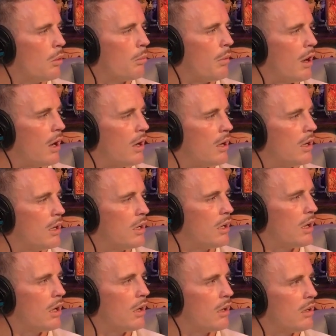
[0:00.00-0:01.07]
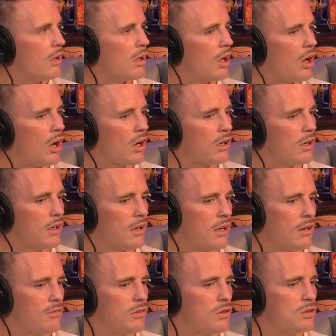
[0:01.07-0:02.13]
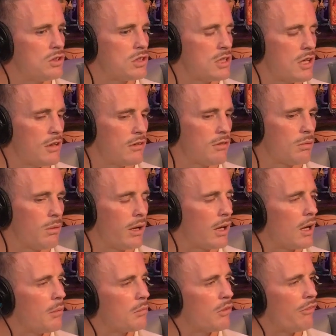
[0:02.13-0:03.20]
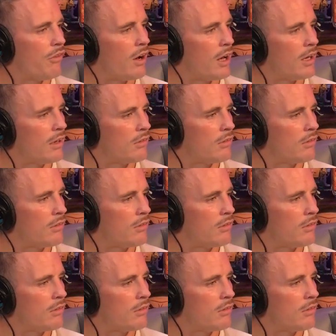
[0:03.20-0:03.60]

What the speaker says: But I can give these shits when it comes to fight